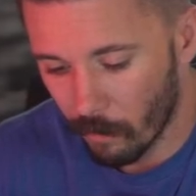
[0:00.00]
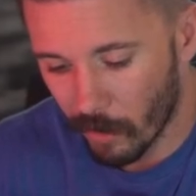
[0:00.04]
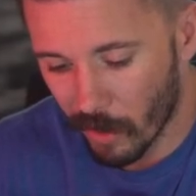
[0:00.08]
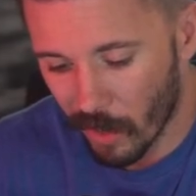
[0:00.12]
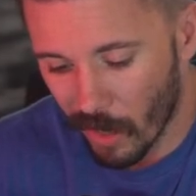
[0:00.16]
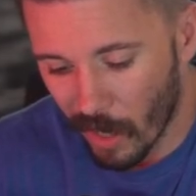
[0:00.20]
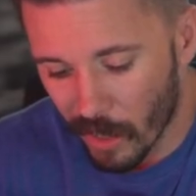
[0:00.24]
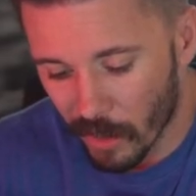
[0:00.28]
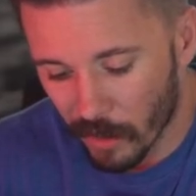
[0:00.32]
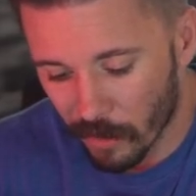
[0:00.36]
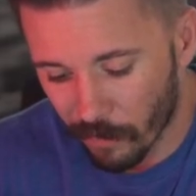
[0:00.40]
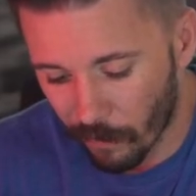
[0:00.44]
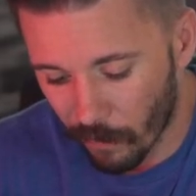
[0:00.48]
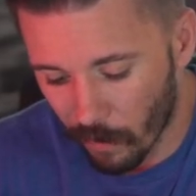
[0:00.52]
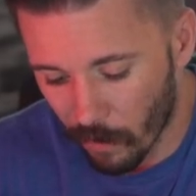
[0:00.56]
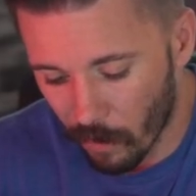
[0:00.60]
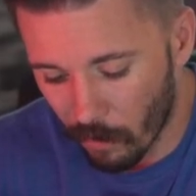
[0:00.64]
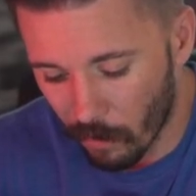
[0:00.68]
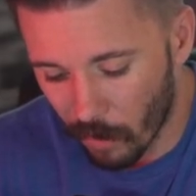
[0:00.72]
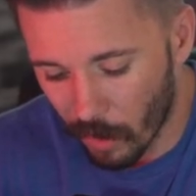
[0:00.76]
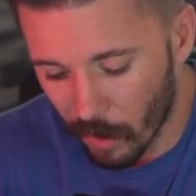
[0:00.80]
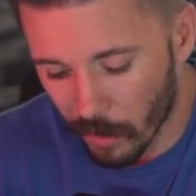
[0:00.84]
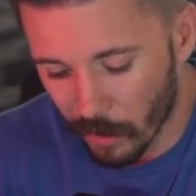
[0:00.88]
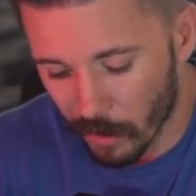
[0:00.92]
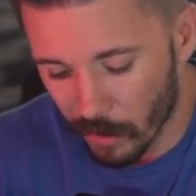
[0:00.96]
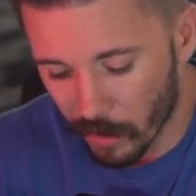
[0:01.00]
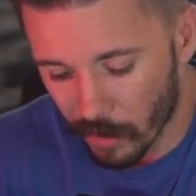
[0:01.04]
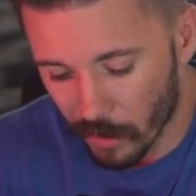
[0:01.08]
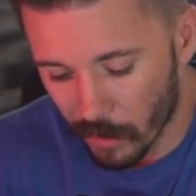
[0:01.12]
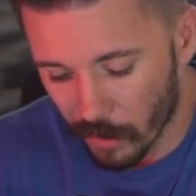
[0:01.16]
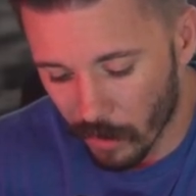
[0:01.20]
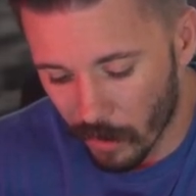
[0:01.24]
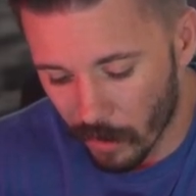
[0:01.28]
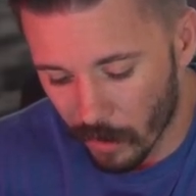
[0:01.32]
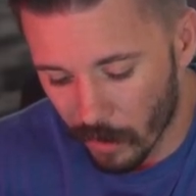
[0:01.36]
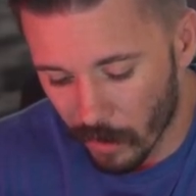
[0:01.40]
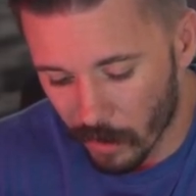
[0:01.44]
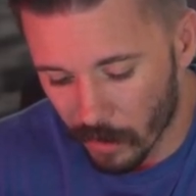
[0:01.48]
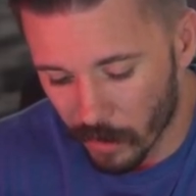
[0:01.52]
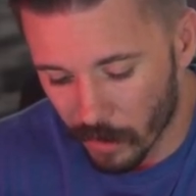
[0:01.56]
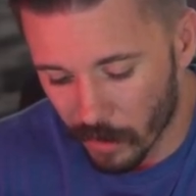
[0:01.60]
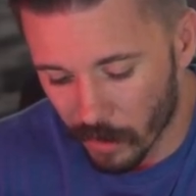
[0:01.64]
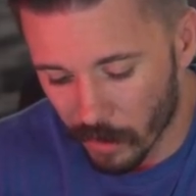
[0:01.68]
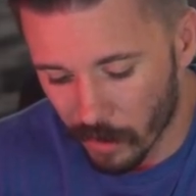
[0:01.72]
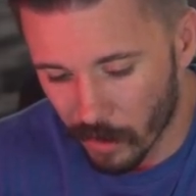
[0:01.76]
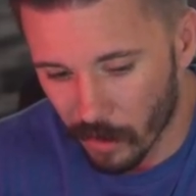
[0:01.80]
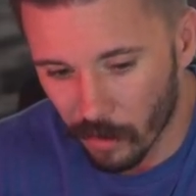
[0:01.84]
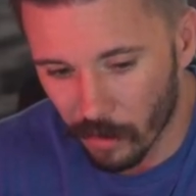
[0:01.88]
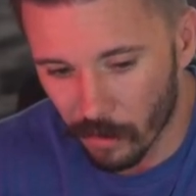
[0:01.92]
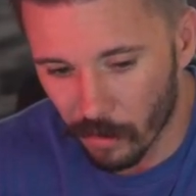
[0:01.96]
But you ask for no onions, and then they
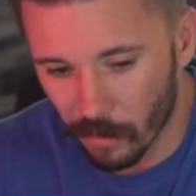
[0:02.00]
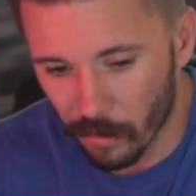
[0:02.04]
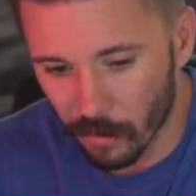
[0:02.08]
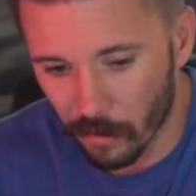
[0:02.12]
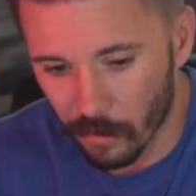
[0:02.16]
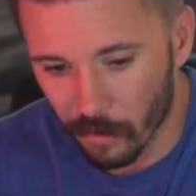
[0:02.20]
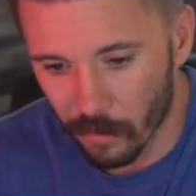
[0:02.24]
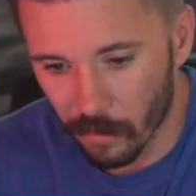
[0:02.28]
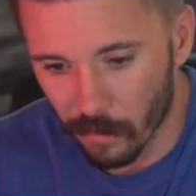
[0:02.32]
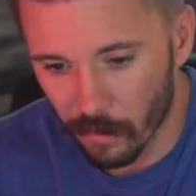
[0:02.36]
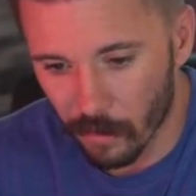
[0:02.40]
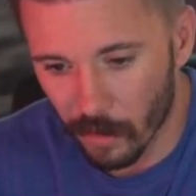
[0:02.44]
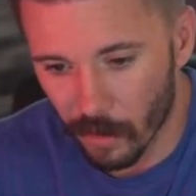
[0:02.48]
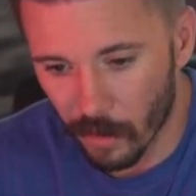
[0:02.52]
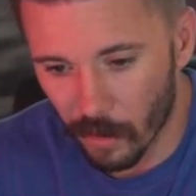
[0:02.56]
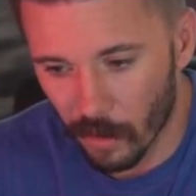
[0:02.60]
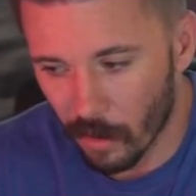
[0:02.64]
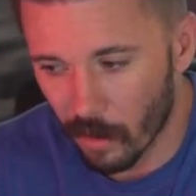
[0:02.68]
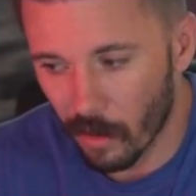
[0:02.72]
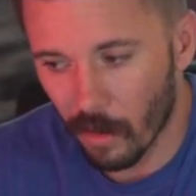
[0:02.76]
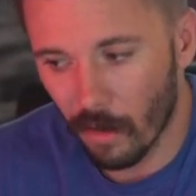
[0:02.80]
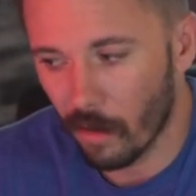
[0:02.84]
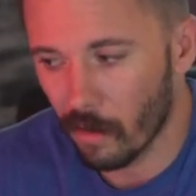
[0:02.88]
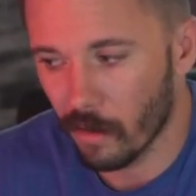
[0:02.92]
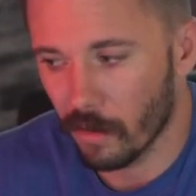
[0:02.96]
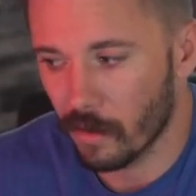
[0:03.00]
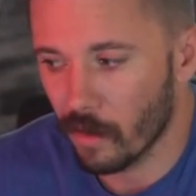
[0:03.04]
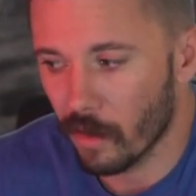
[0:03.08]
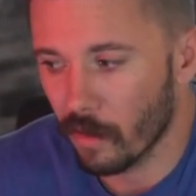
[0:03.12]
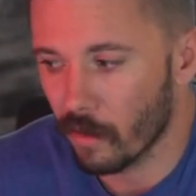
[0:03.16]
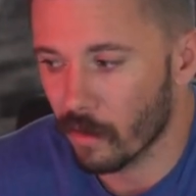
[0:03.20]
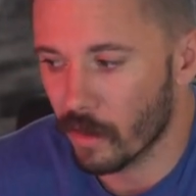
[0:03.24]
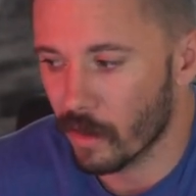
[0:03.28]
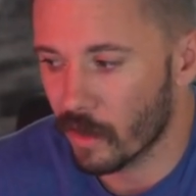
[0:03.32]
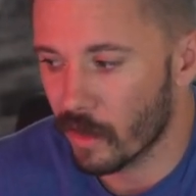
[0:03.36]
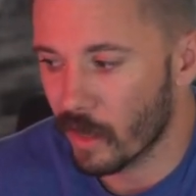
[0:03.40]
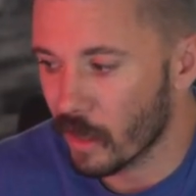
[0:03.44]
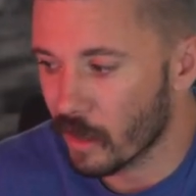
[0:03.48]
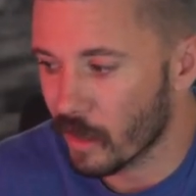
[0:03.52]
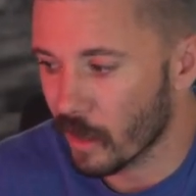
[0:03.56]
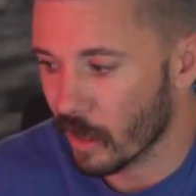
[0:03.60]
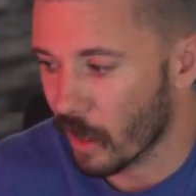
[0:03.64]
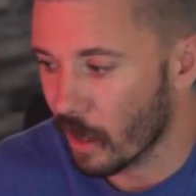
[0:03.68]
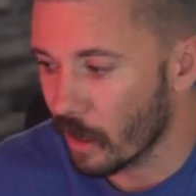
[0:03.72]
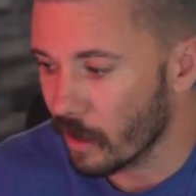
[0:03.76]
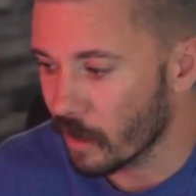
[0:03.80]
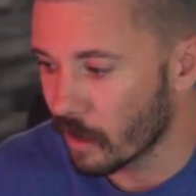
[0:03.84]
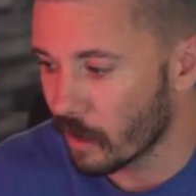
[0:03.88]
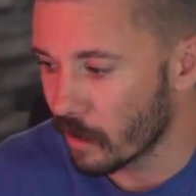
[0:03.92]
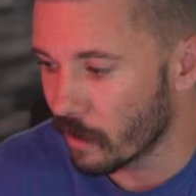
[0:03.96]
still... It still just tastes
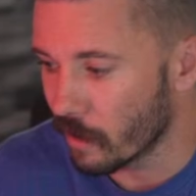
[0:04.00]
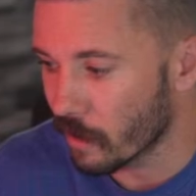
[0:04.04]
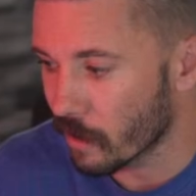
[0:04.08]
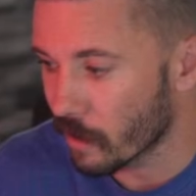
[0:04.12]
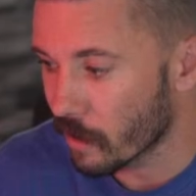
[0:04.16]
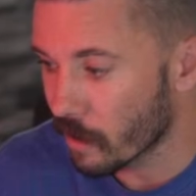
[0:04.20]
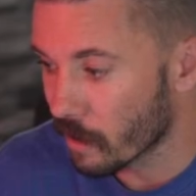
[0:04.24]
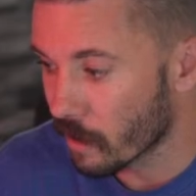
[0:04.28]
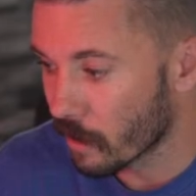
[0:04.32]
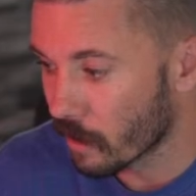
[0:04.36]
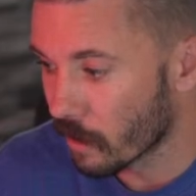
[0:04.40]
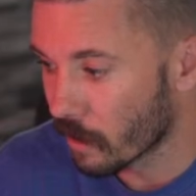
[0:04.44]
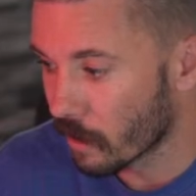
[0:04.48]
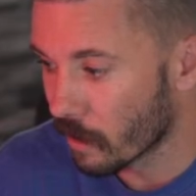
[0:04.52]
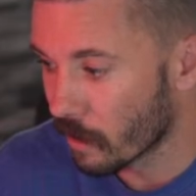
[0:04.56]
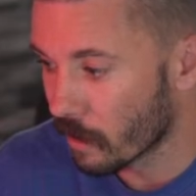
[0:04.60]
like onions.